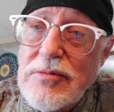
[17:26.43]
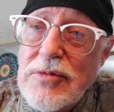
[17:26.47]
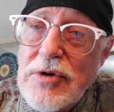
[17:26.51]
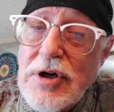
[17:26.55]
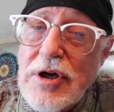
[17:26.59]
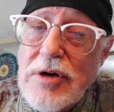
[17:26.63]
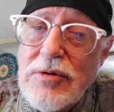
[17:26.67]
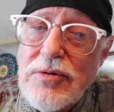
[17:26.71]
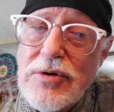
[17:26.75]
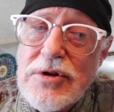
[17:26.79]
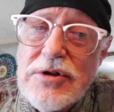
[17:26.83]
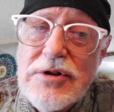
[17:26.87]
but
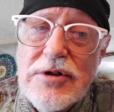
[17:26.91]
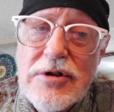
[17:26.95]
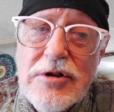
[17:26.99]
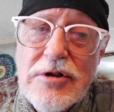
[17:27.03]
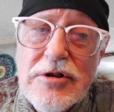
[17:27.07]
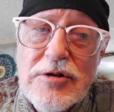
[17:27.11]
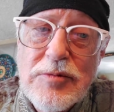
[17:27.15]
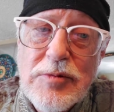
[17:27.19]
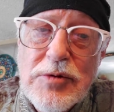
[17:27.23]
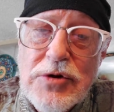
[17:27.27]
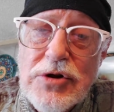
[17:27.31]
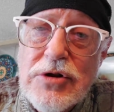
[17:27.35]
I wasn't
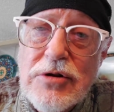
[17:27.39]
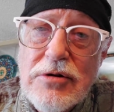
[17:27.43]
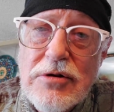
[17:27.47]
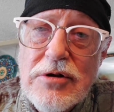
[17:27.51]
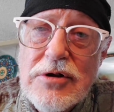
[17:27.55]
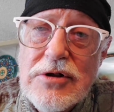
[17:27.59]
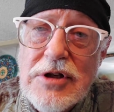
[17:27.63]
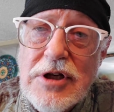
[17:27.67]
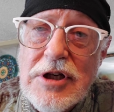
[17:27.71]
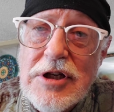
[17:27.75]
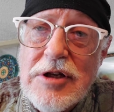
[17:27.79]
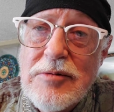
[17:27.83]
as mature
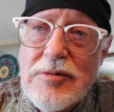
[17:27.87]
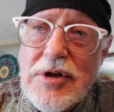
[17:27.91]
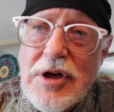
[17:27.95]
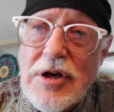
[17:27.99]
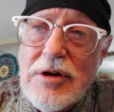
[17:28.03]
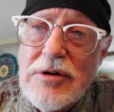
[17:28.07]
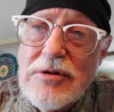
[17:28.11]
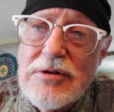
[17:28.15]
as I am now.